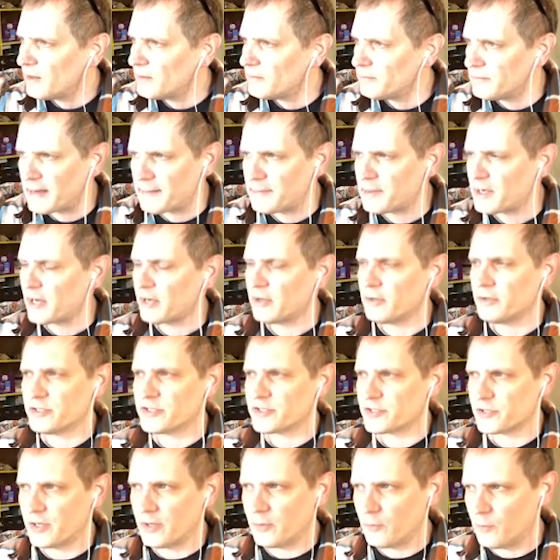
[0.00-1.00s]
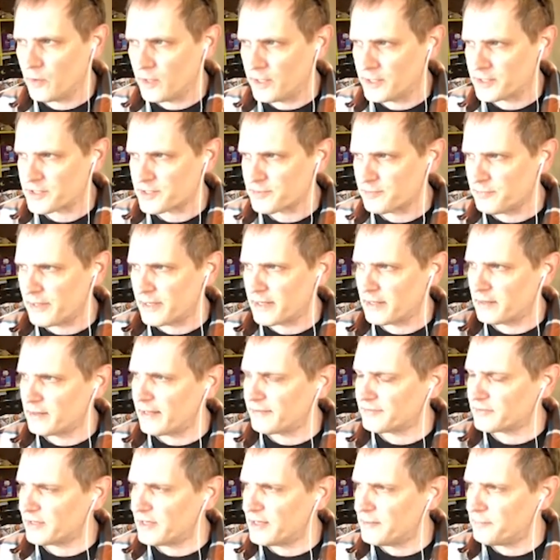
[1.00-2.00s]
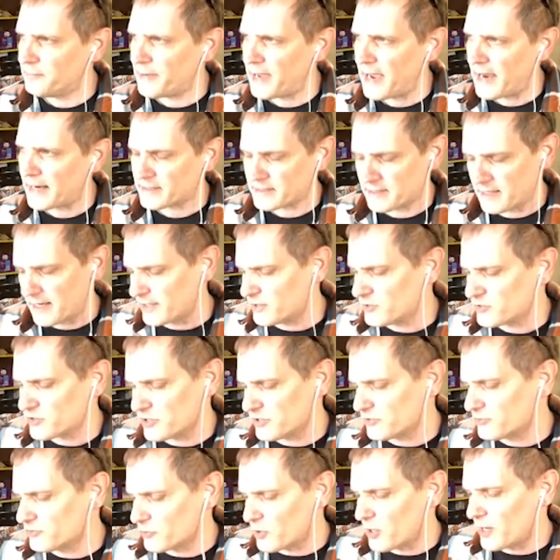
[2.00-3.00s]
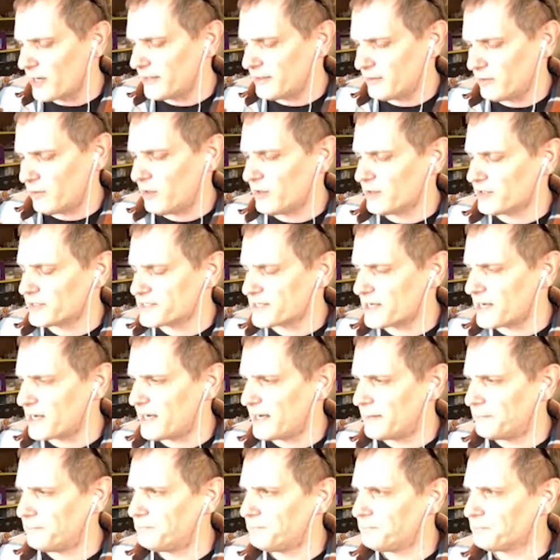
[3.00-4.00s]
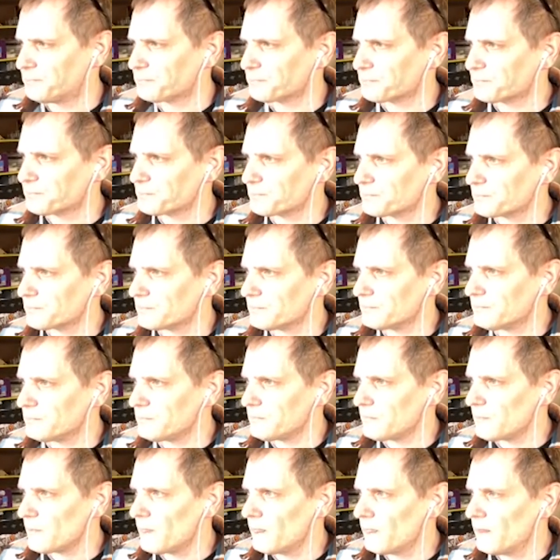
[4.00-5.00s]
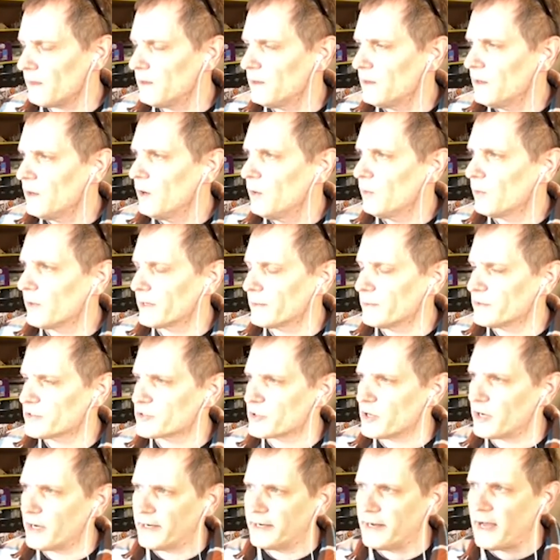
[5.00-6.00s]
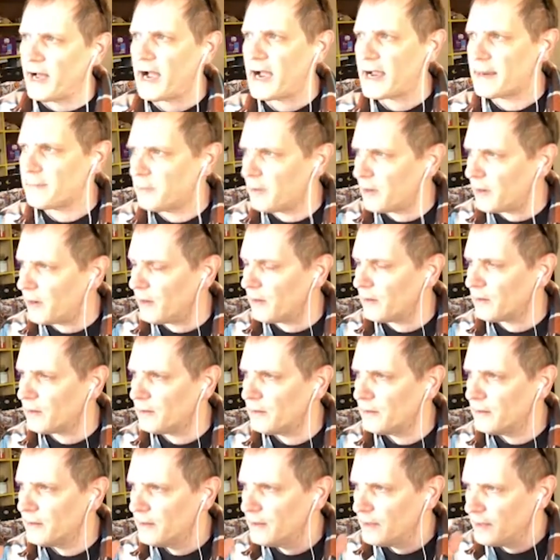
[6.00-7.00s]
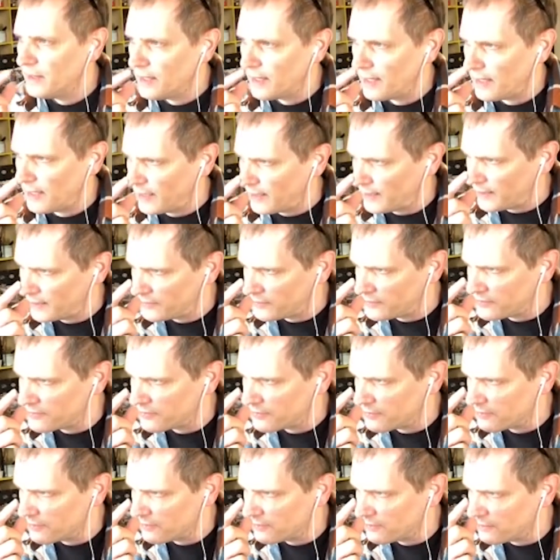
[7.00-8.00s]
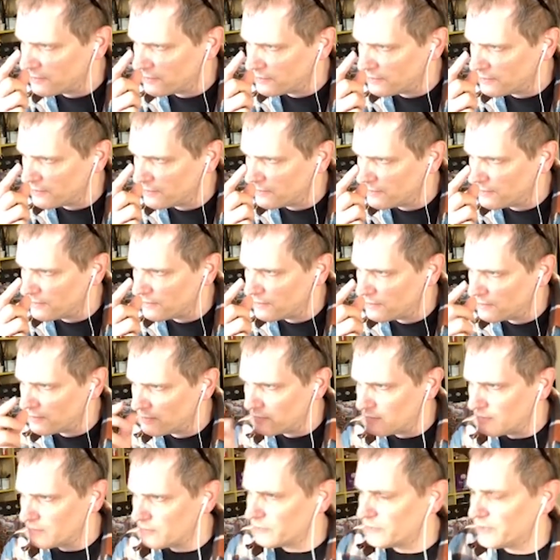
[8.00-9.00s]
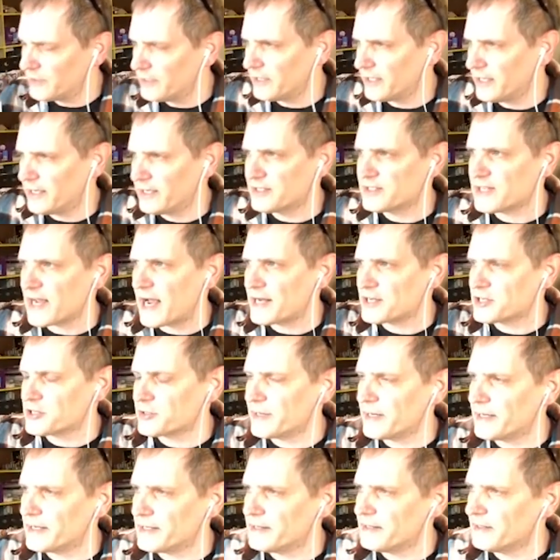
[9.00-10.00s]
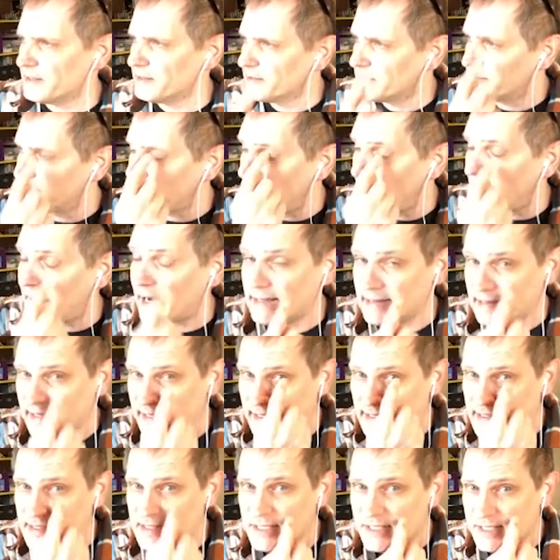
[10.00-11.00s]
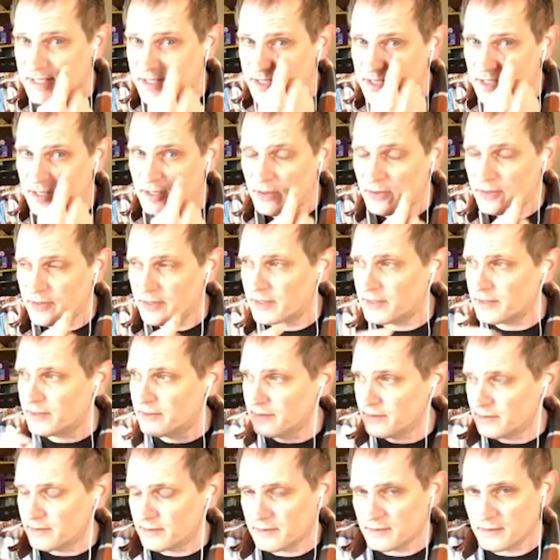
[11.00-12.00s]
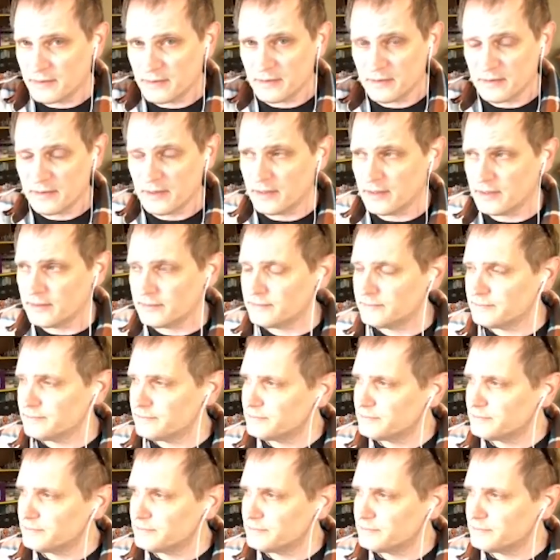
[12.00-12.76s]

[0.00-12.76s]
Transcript: maybe I only saw it once, but it left an impact. And I used to draw it all the time, where he would draw an eyeball and really exaggerate the eyelids, you know, the